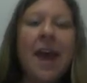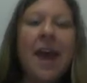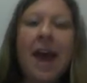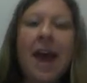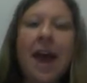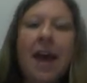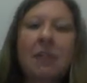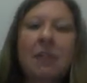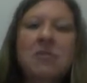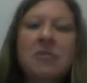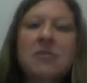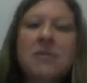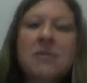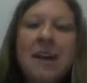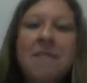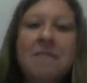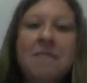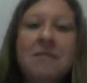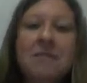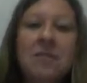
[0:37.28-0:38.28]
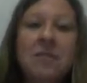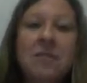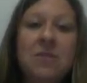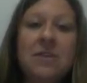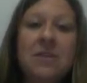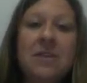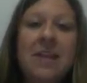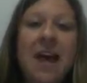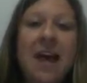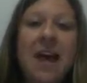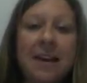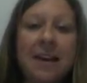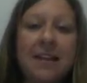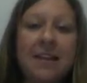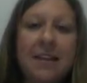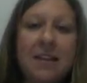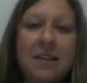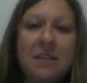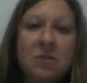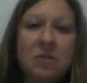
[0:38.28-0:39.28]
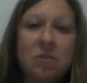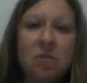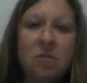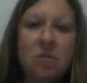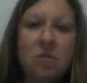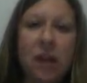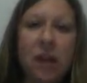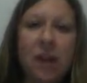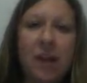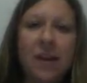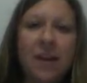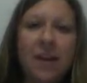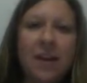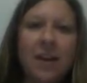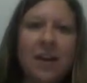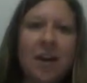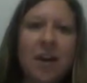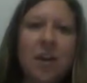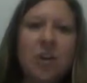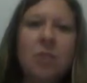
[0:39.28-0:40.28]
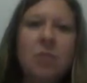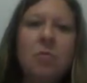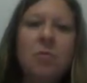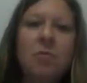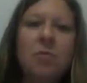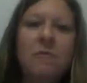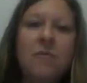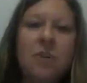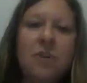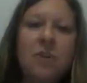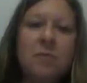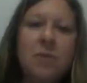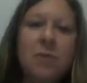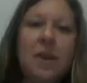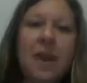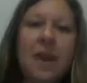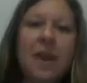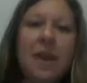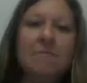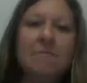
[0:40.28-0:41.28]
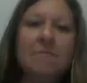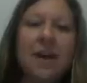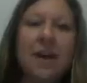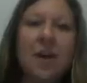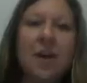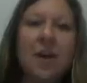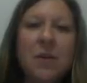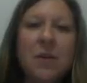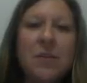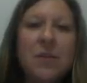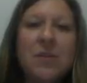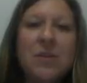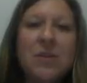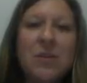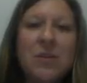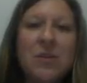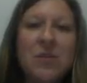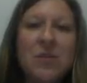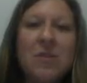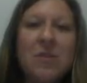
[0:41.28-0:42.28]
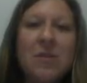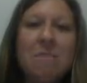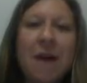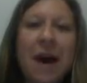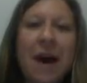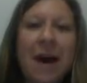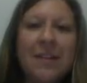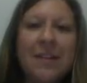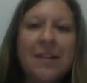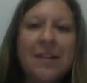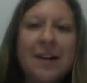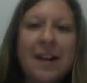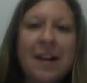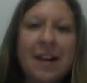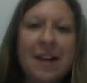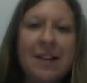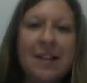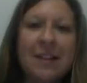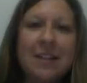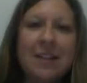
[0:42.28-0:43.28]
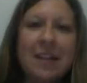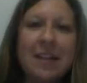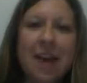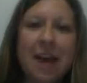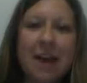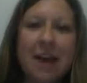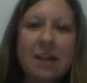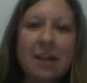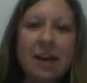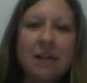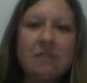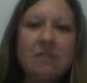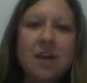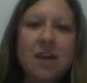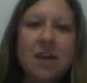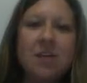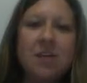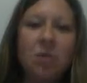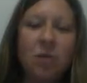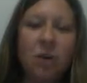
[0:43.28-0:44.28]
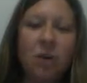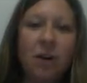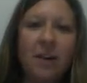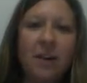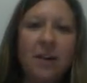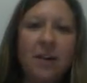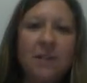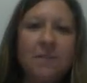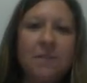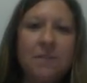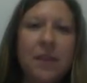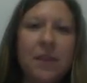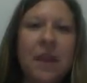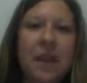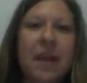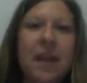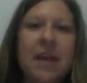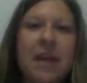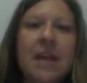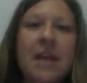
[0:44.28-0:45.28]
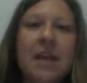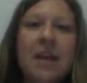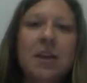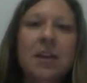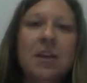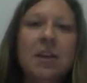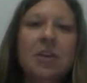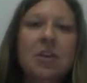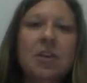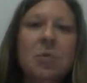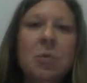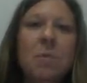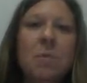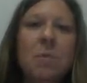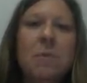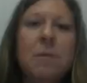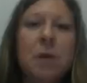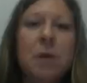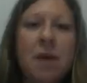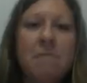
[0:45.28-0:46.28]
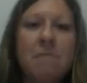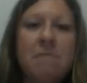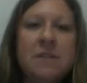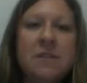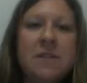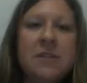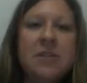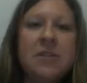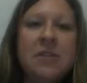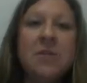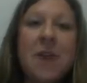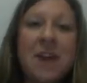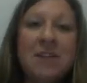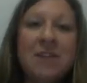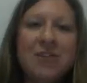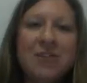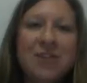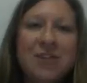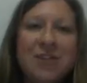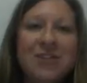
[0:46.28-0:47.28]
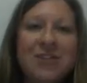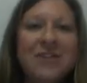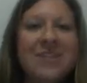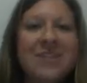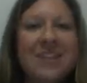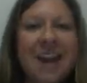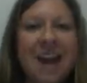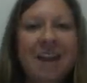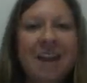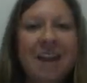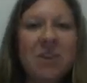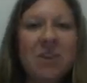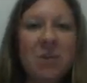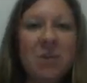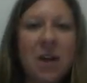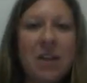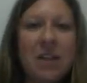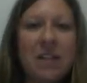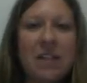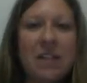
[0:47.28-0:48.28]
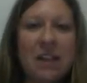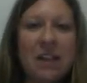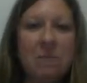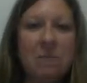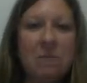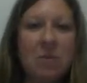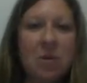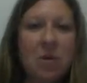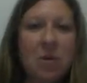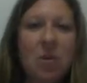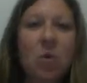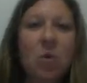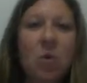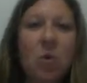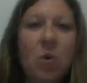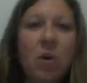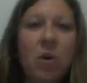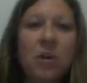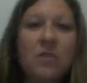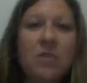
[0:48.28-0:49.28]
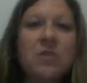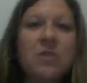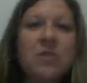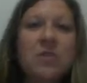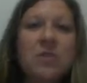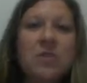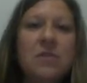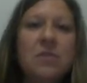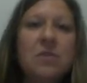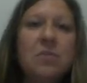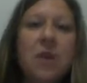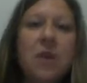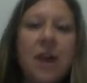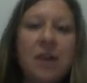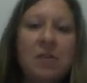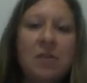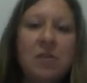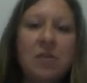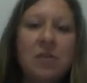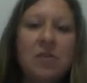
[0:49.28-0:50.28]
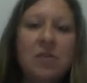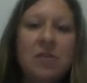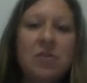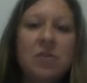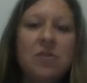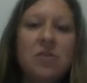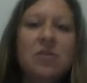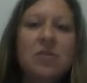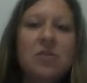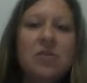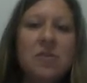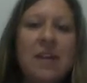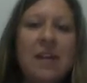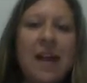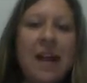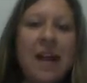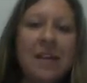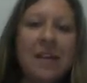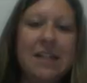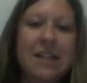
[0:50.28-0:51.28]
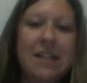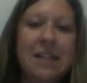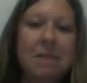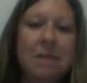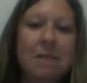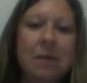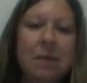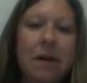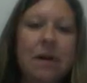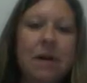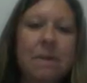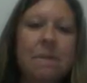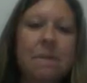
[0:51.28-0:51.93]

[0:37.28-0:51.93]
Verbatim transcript: How do staff and students access SchoolNet? You will first begin by going to the my.ncedcloud.org. Here, you will be prompted to enter your staff UID number or students will enter their student ID number.